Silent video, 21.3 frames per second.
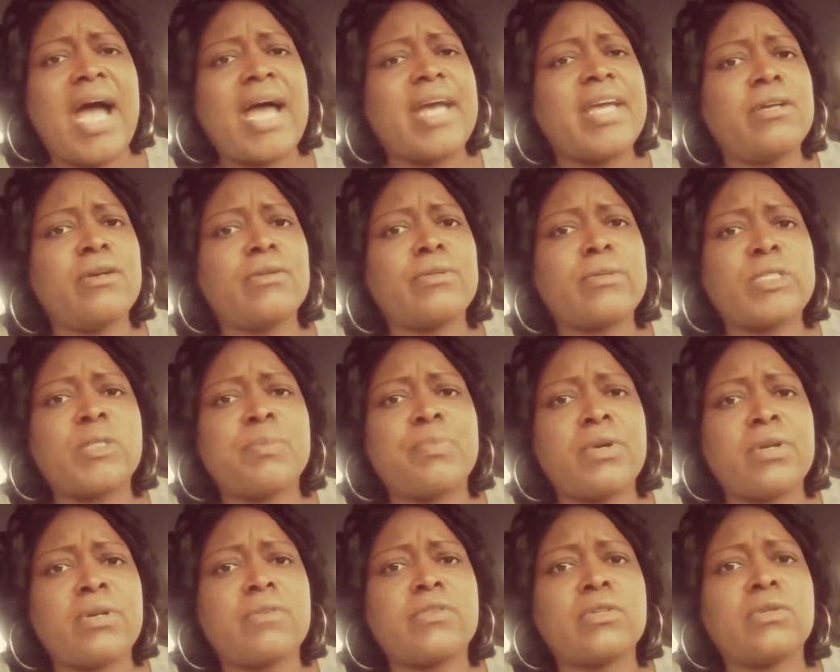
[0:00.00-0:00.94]
I hear the
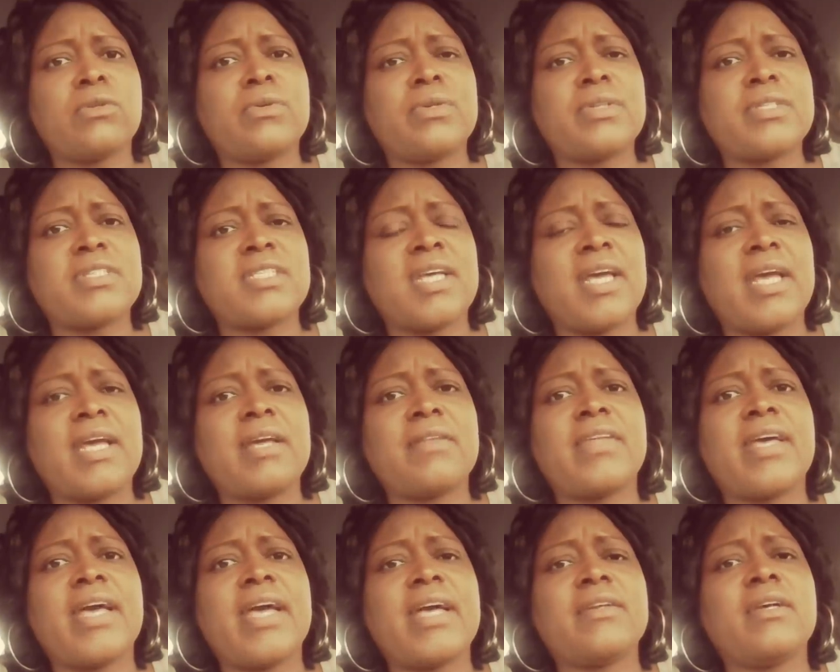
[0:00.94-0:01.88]
Spirit of the Lord
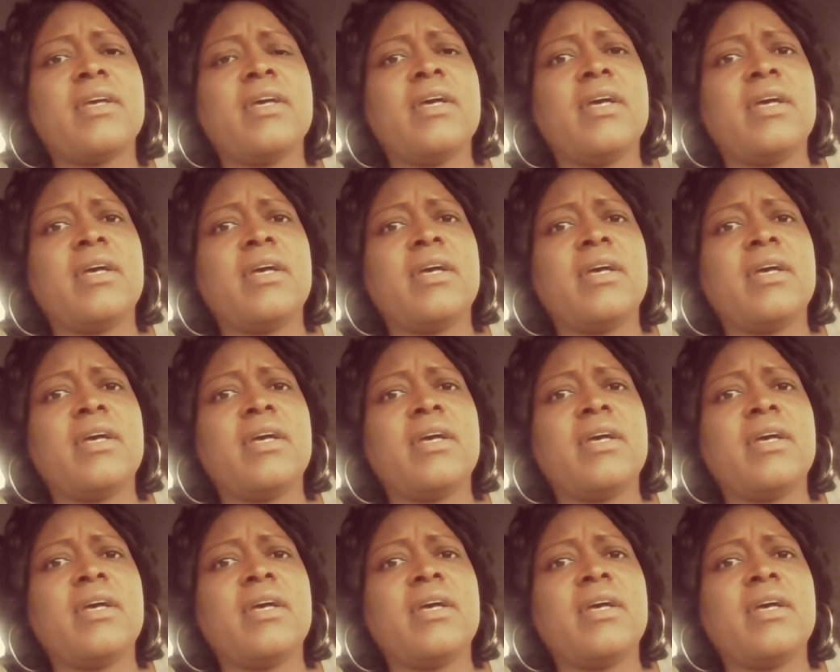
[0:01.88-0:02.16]
saying that,